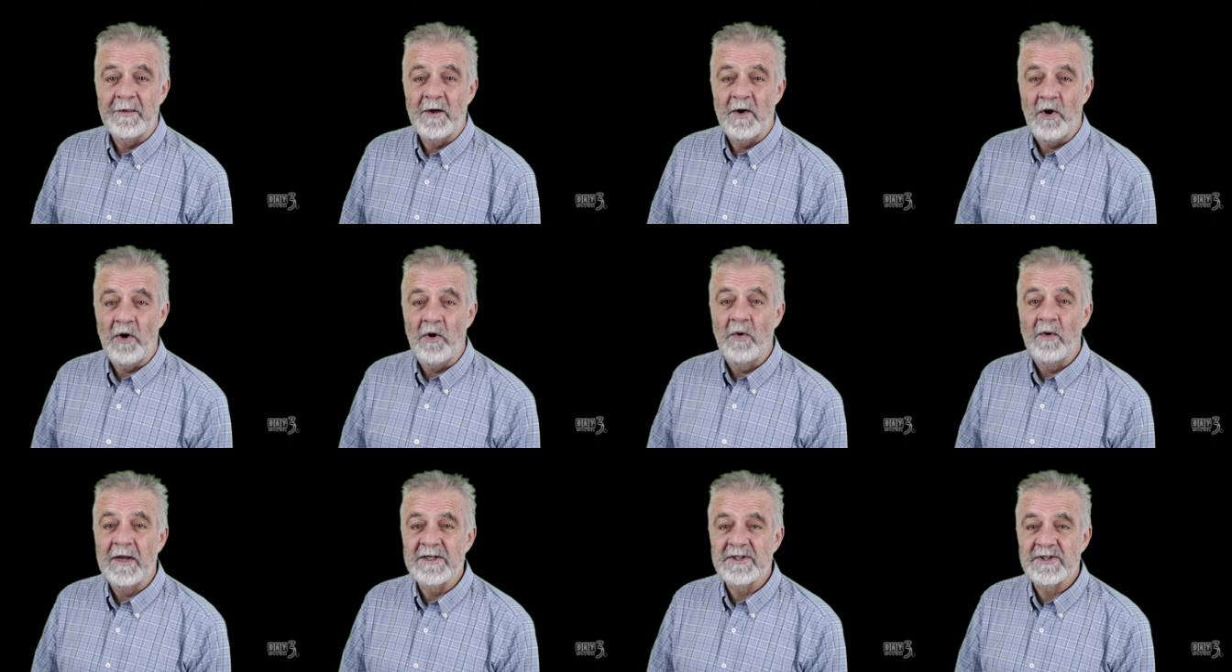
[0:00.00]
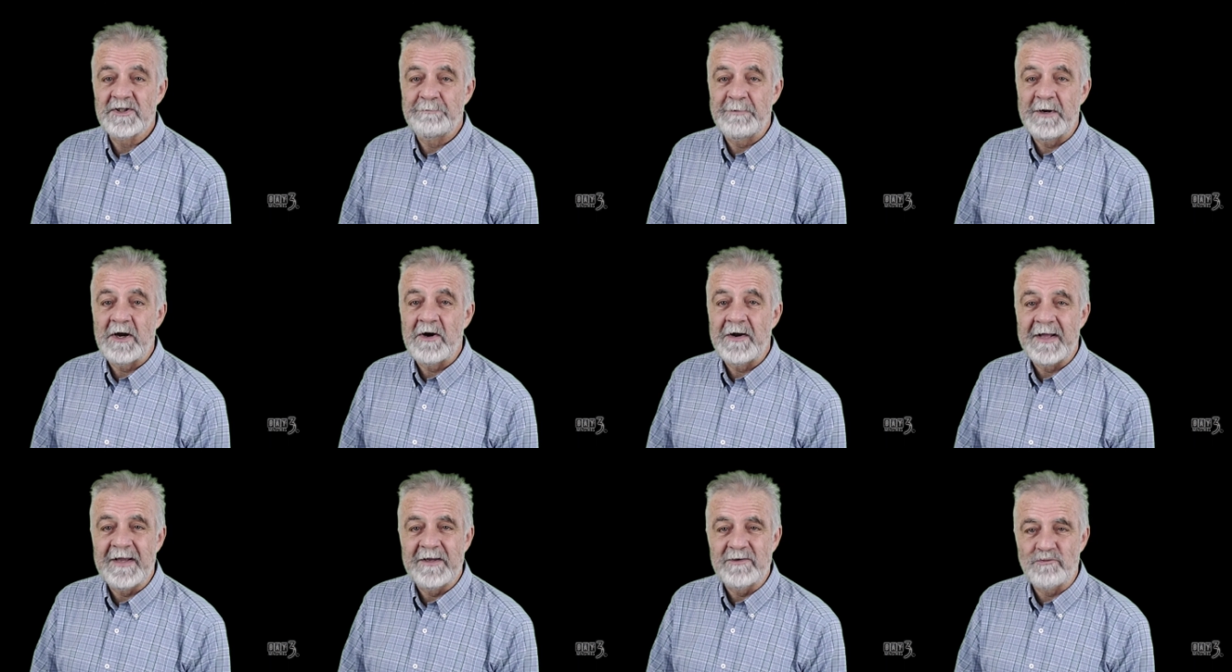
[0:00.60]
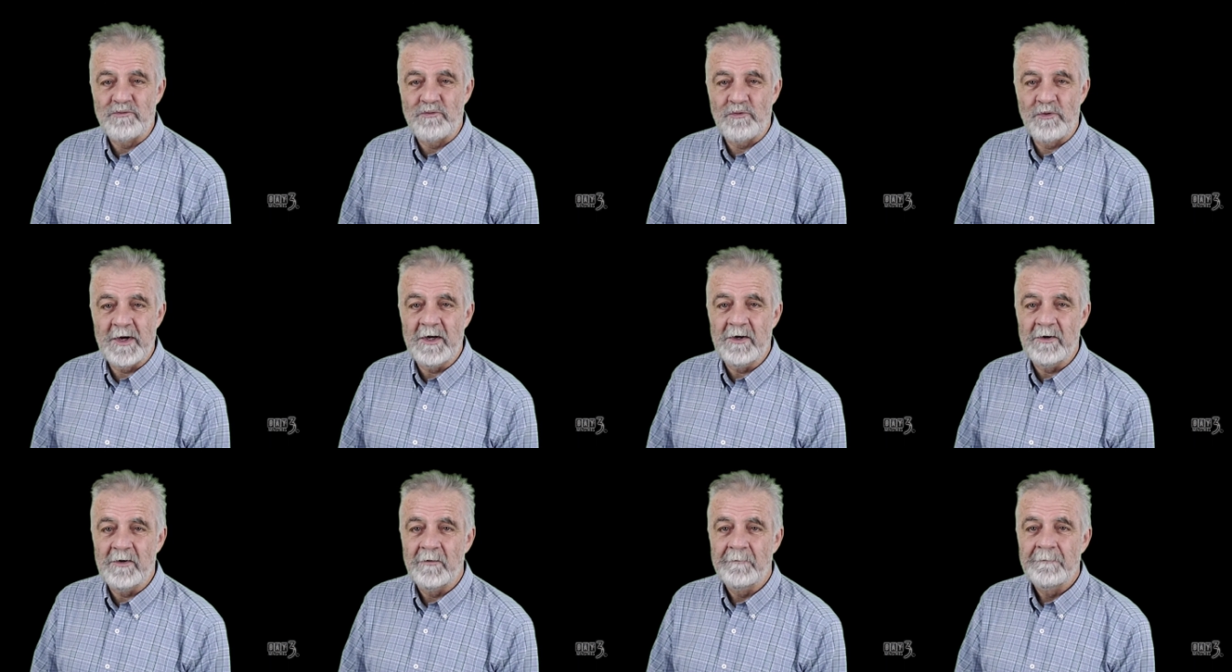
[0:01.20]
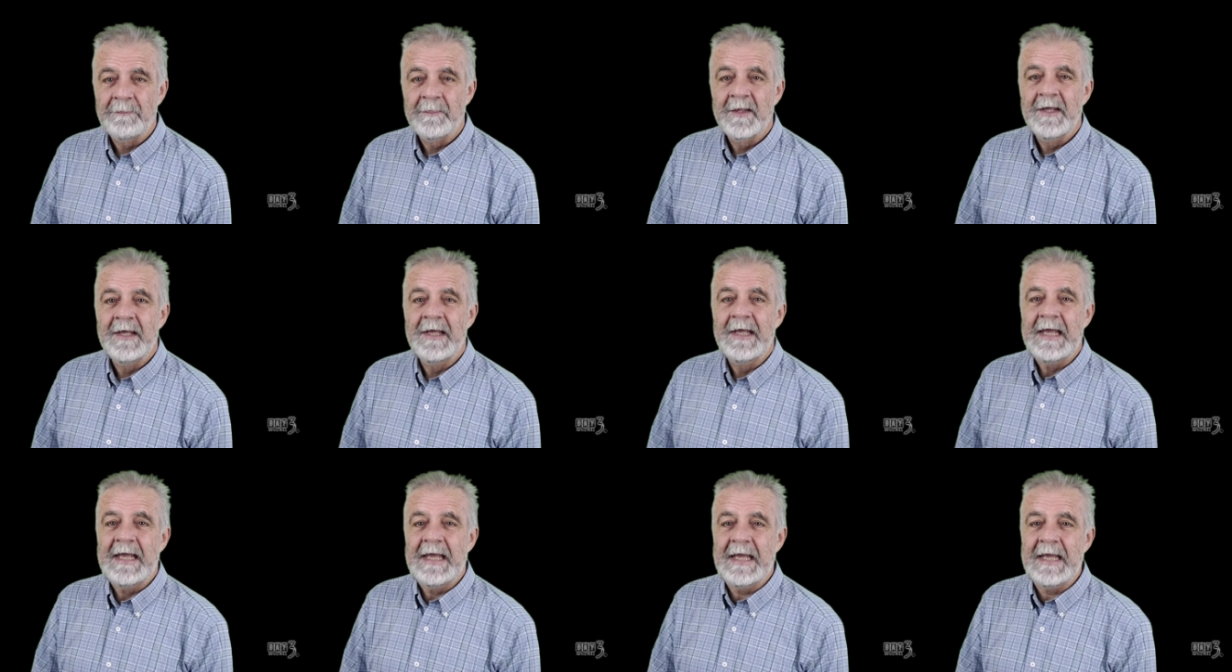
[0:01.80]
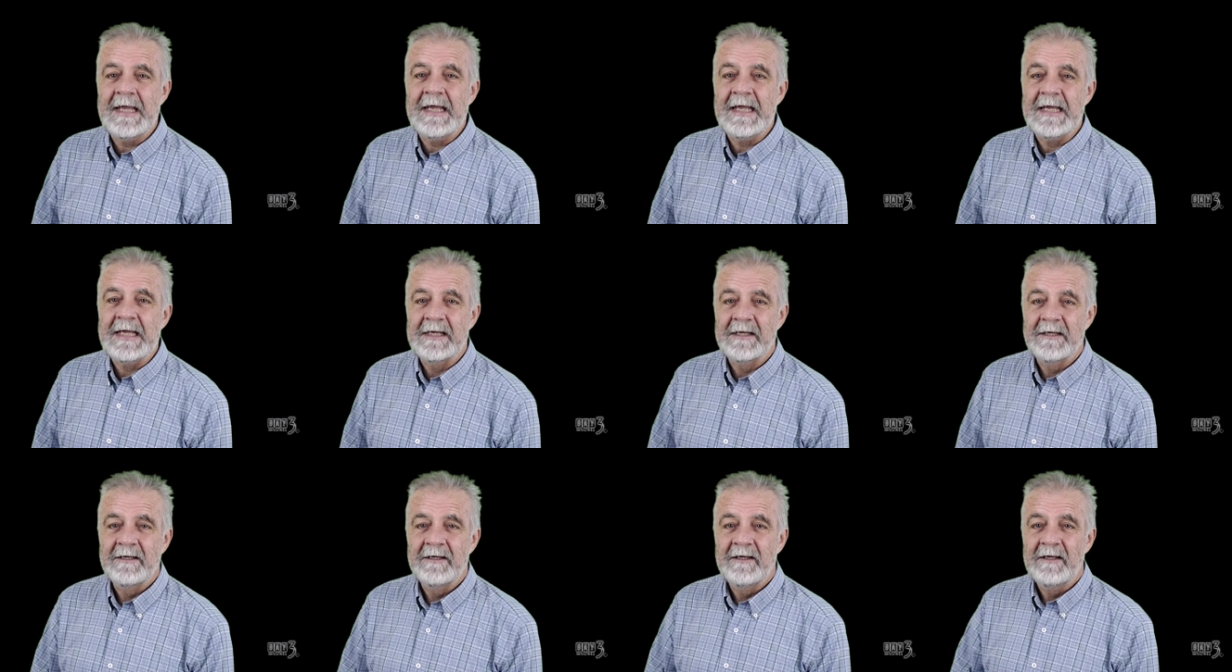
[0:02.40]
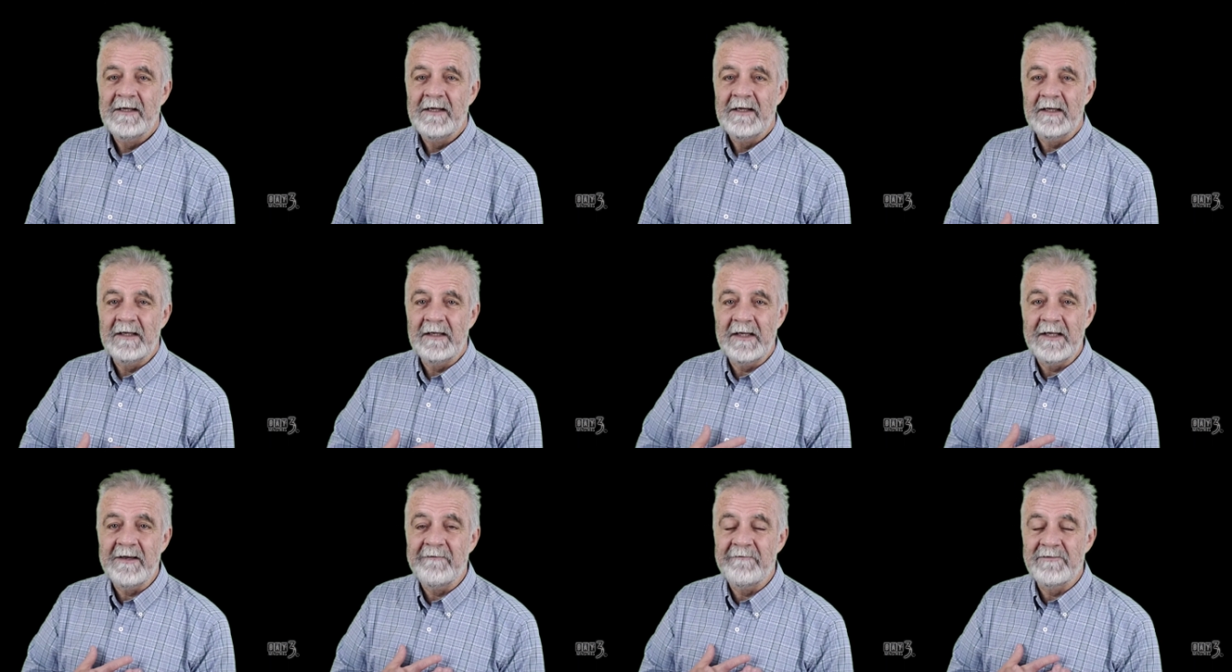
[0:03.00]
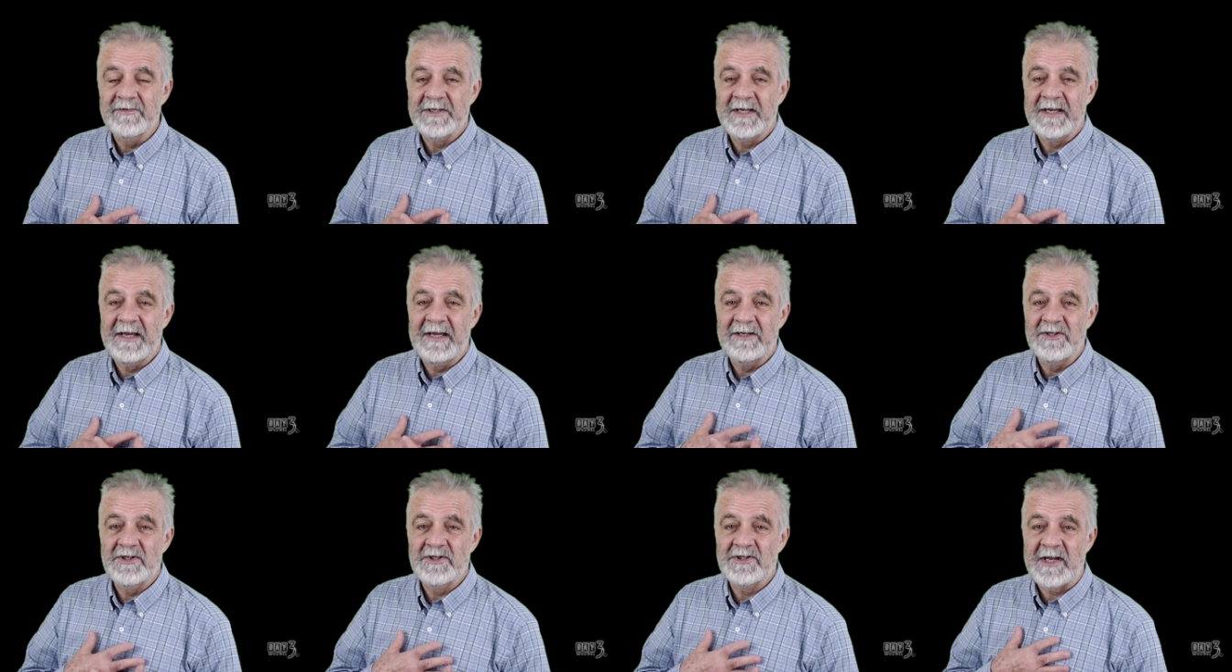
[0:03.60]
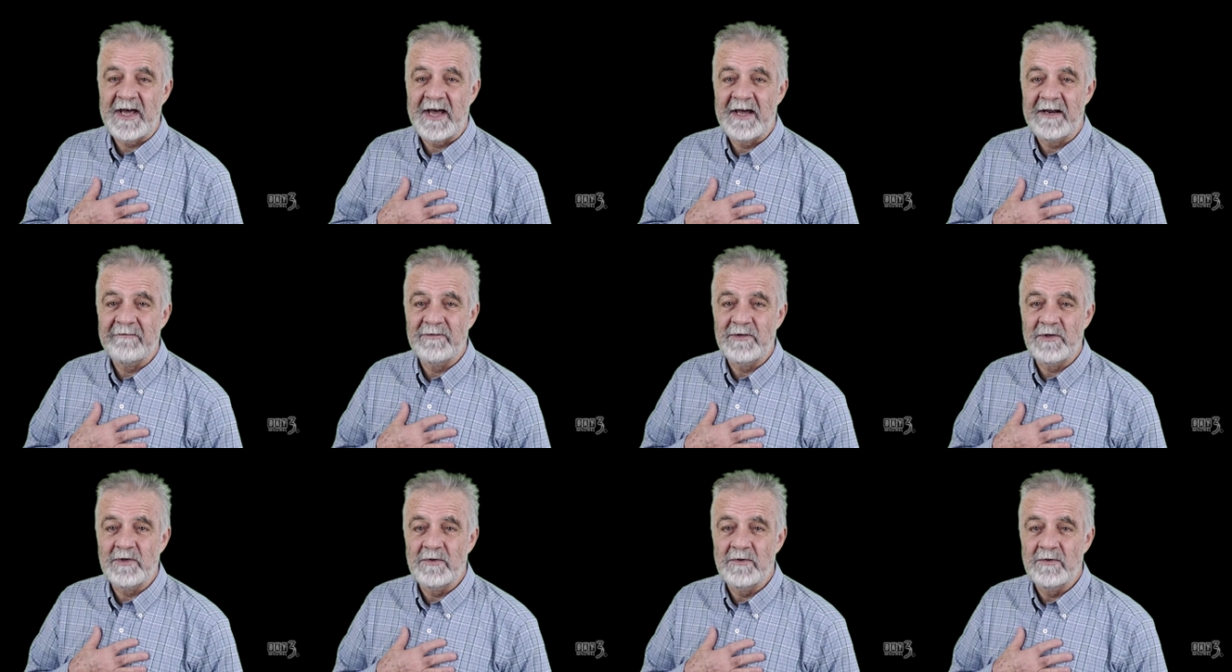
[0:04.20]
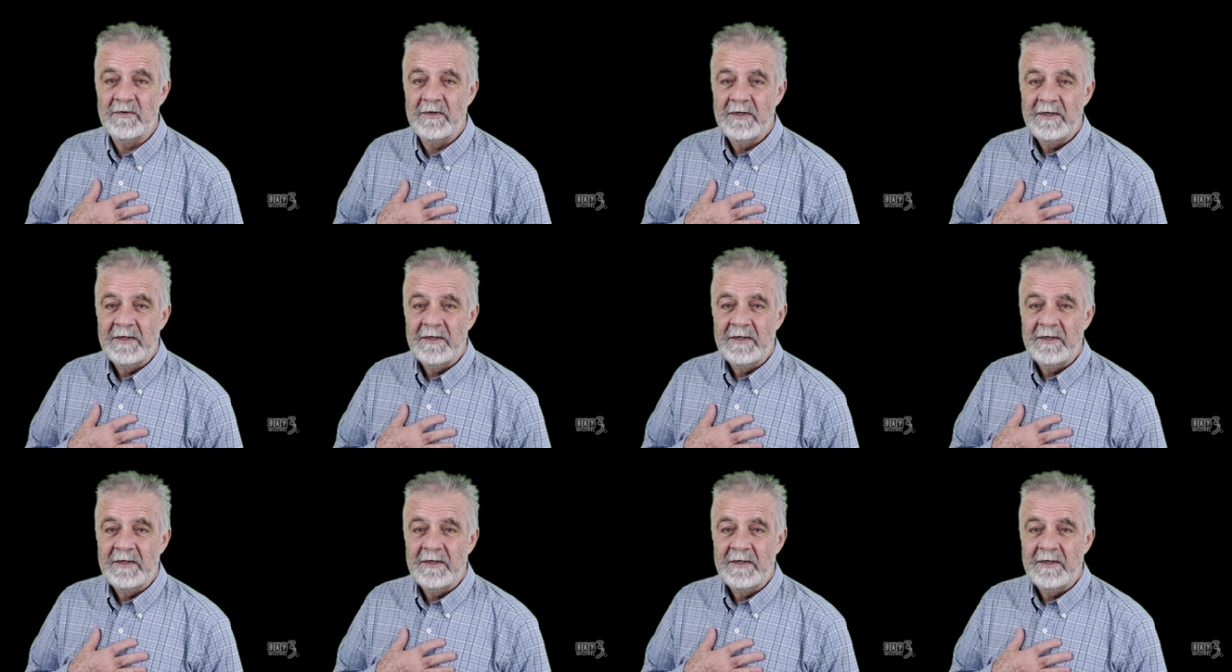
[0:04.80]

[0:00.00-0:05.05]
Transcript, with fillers: the Holy Spirit is real. He lives inside of you.